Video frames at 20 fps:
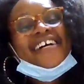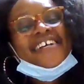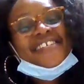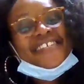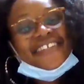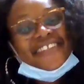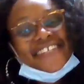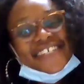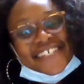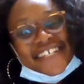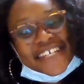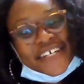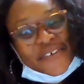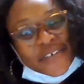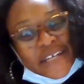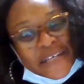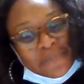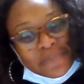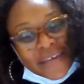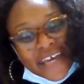So this will
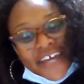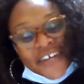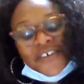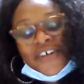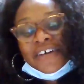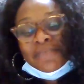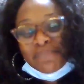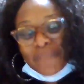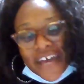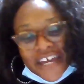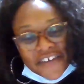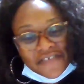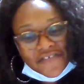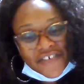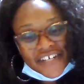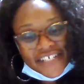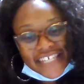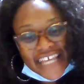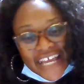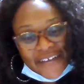be about about
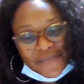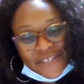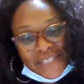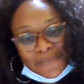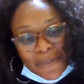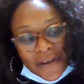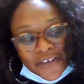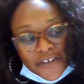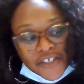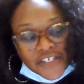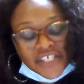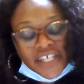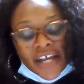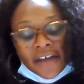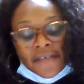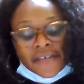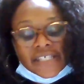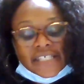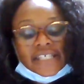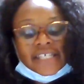first aid responding
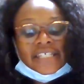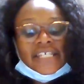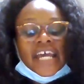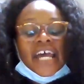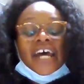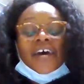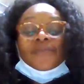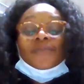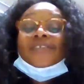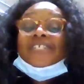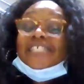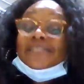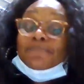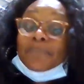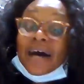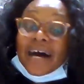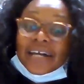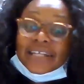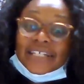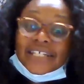services.
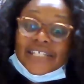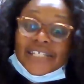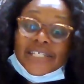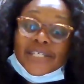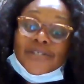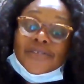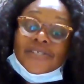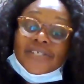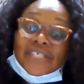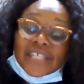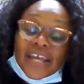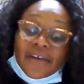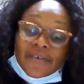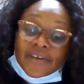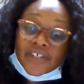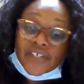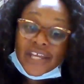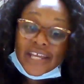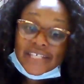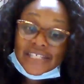Responding to
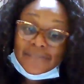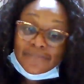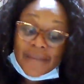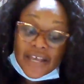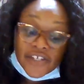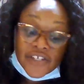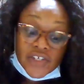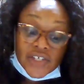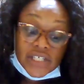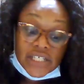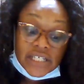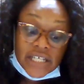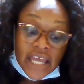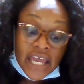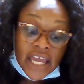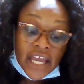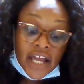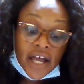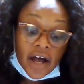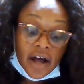Sarah Jakes' message
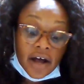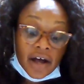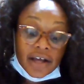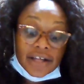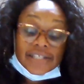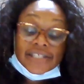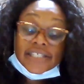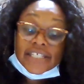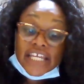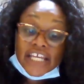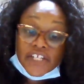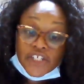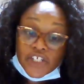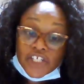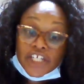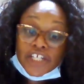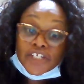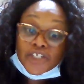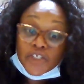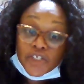today on
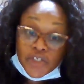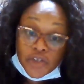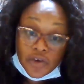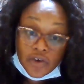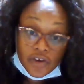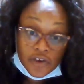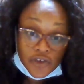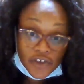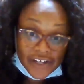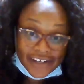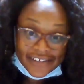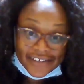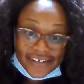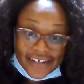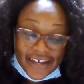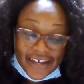teaching children.